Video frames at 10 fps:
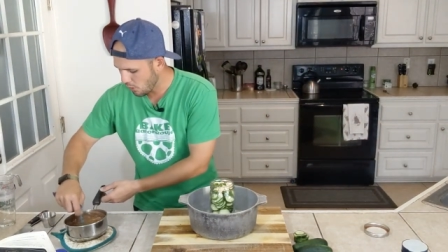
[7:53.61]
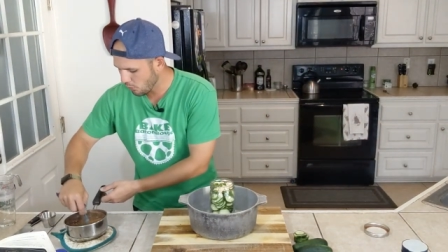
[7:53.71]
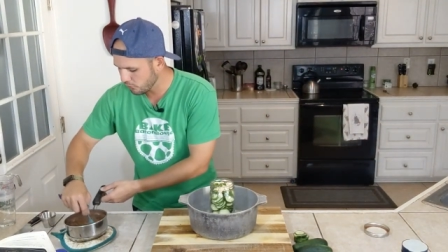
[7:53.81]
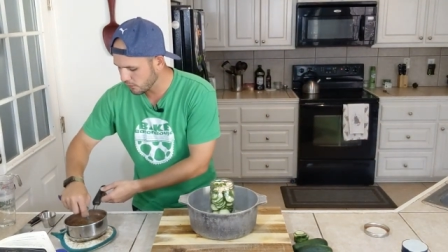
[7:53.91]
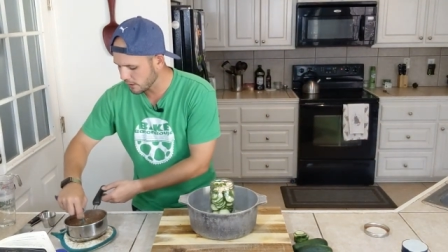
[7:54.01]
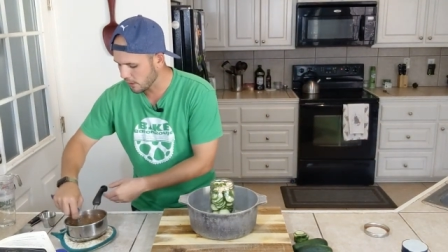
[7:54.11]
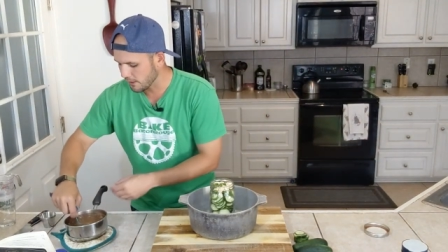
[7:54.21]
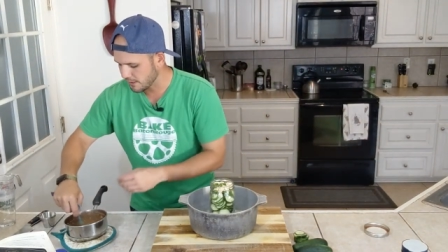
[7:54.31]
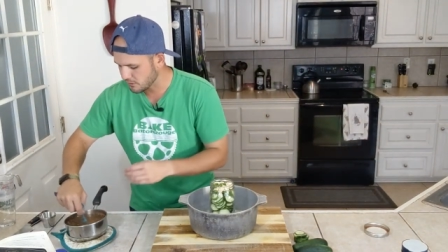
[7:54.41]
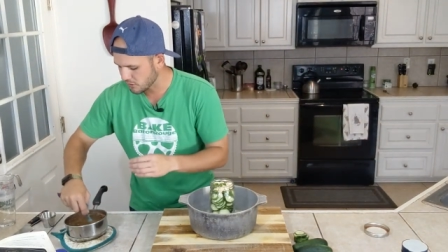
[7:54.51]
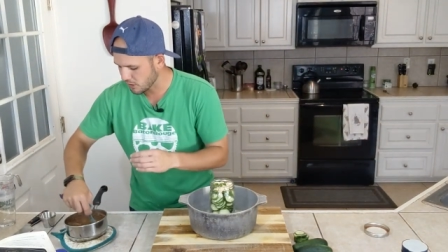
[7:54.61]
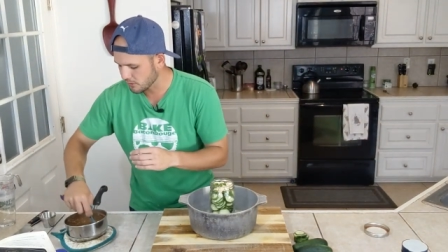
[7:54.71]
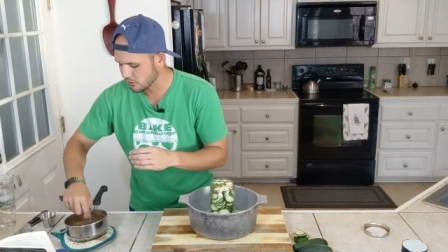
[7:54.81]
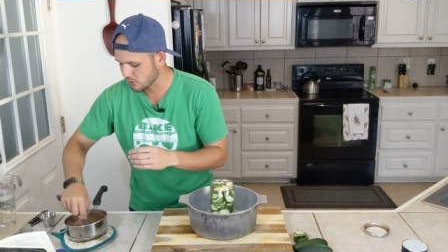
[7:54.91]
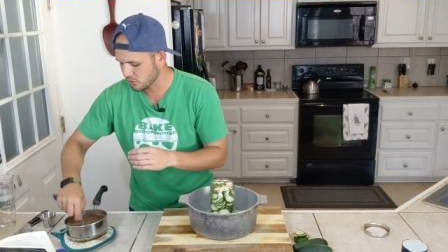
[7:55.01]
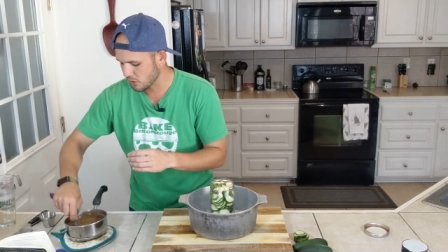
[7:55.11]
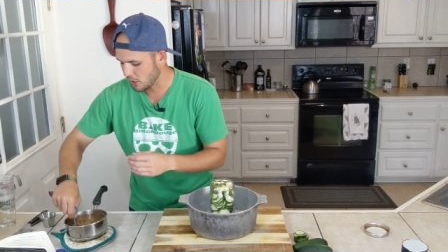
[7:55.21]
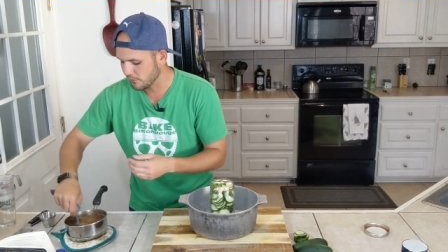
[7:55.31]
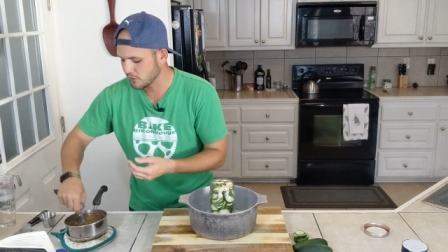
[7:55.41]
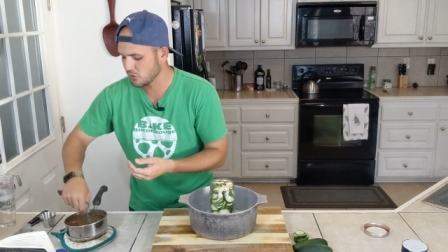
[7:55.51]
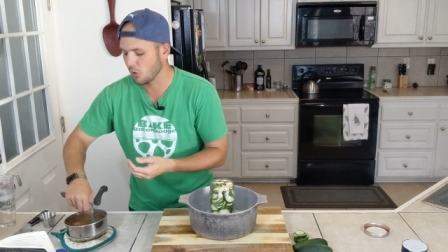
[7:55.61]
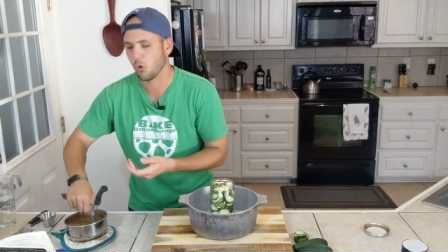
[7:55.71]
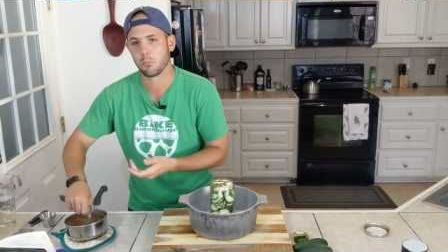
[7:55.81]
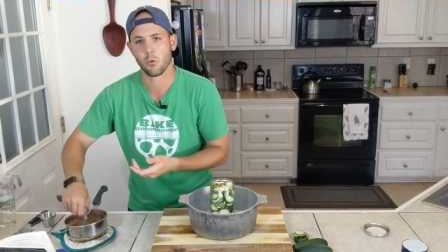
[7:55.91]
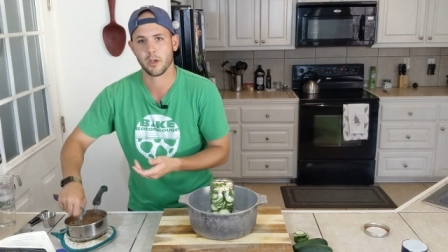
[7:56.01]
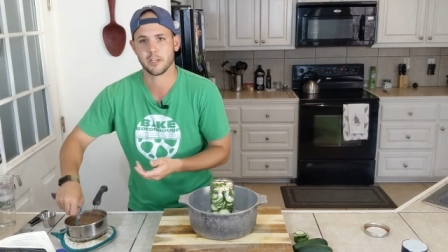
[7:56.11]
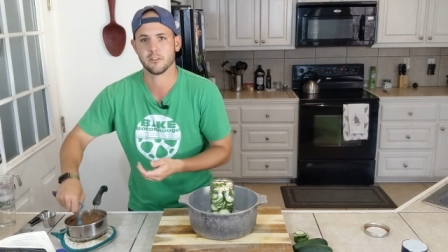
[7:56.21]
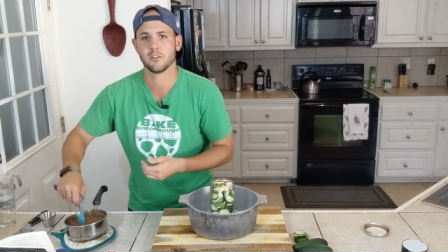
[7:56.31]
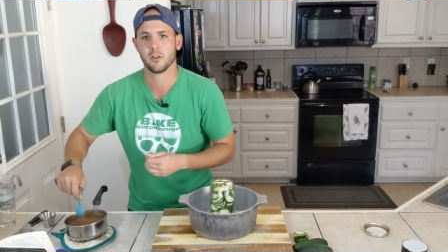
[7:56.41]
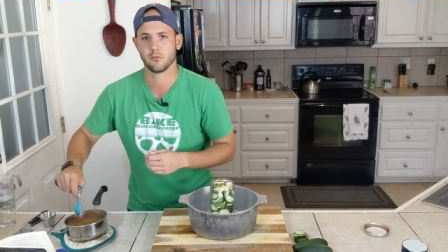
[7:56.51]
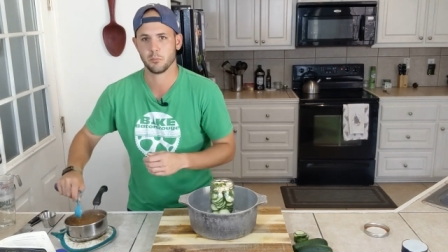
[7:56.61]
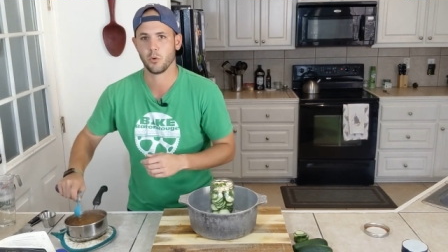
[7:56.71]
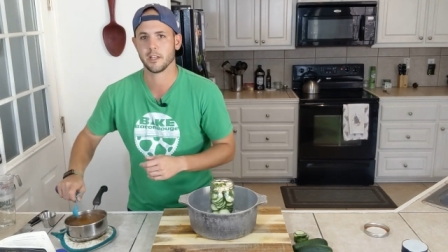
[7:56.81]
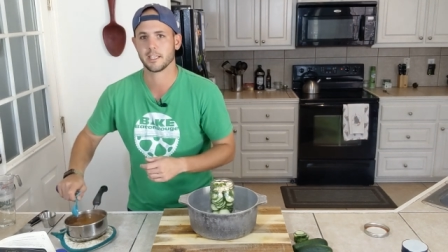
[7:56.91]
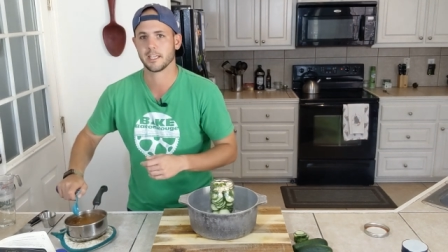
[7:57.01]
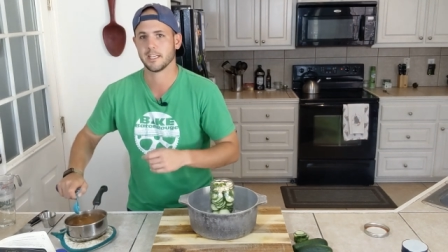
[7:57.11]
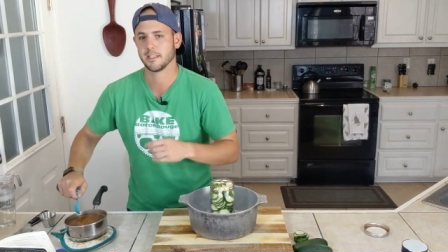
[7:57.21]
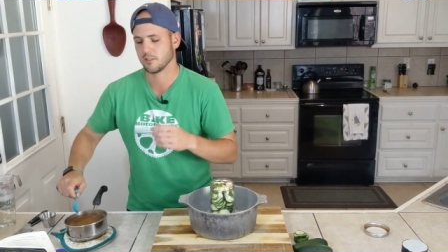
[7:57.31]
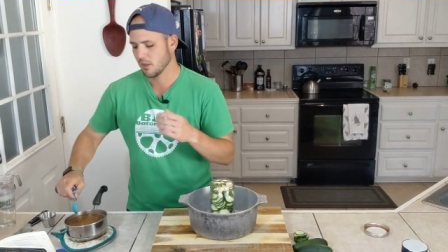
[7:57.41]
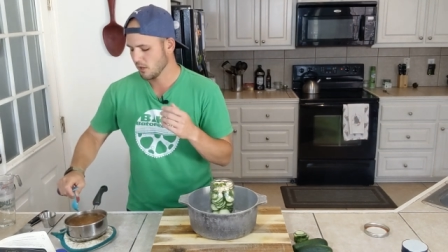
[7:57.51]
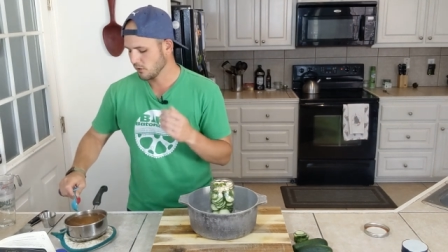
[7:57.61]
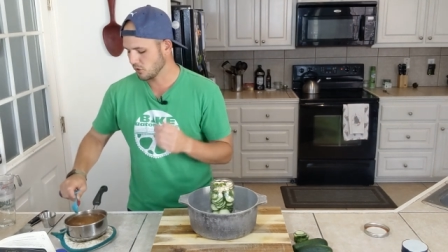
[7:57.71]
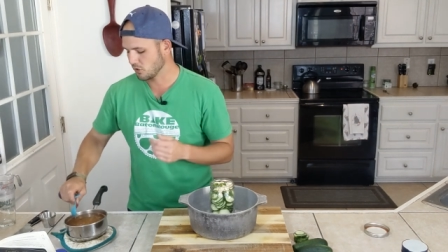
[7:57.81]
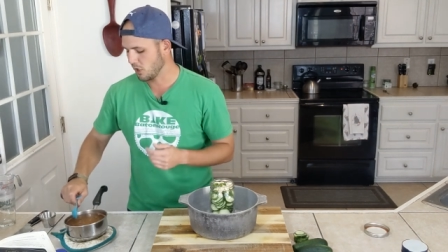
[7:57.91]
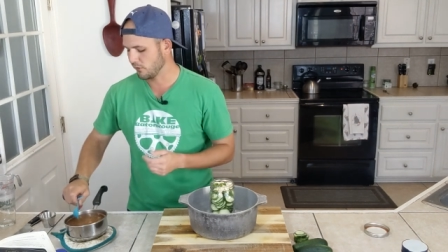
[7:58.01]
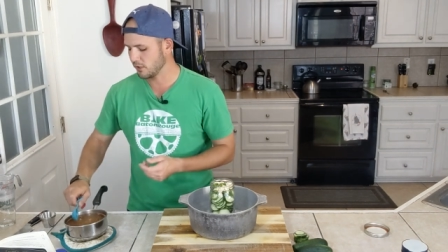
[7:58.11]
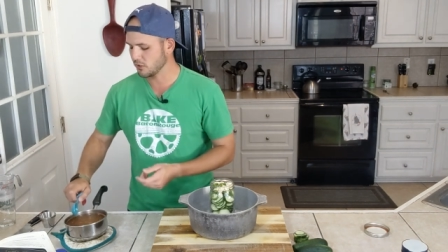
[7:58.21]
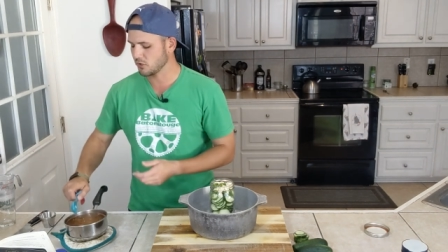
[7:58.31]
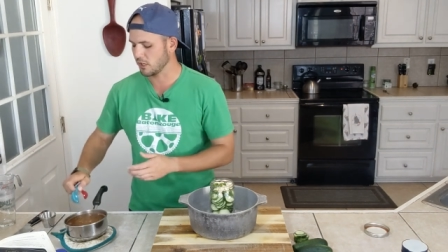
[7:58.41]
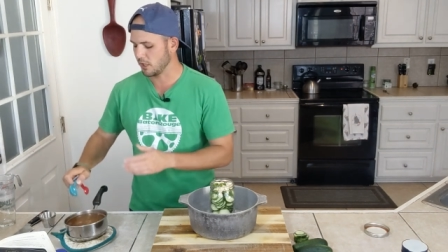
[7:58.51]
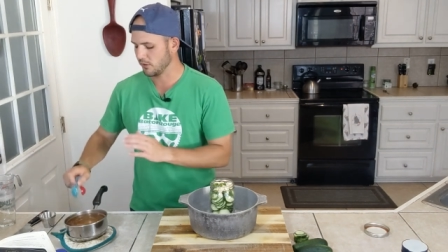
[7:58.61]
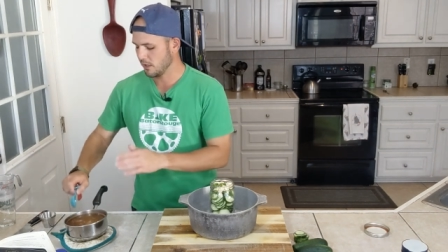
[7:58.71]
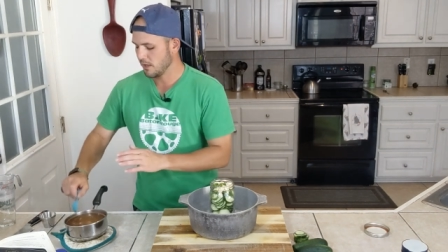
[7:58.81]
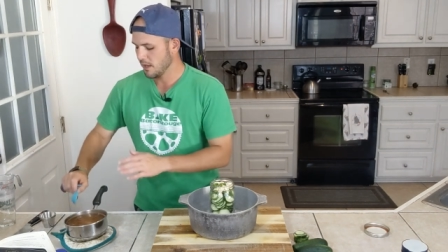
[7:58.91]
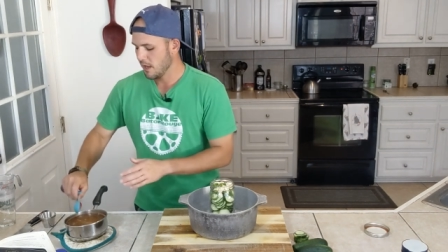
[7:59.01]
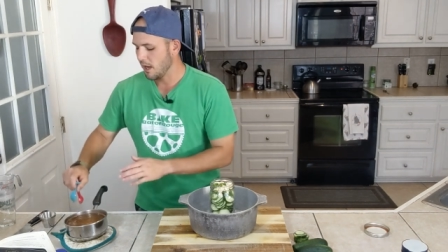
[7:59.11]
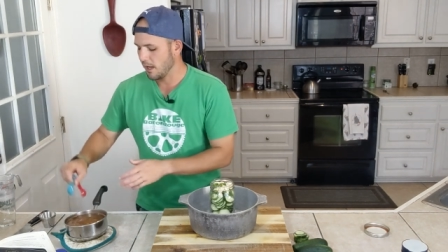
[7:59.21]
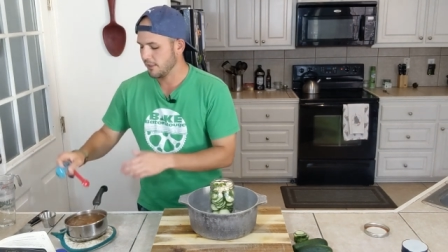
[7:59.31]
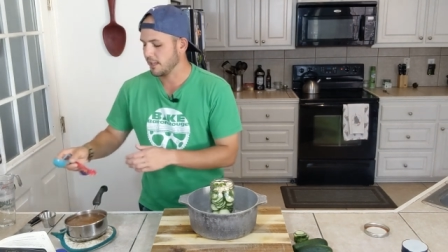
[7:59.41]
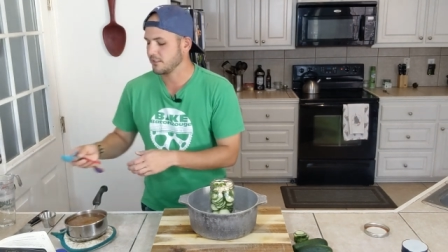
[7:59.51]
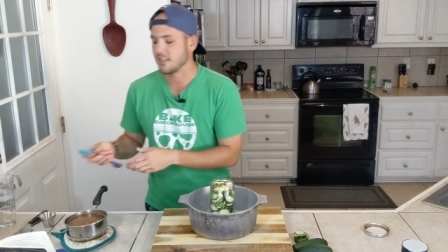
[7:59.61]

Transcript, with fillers: hopefully all that salt is dissolved. That's the whole point of, of boiling it is dissolving the salt. Uh, that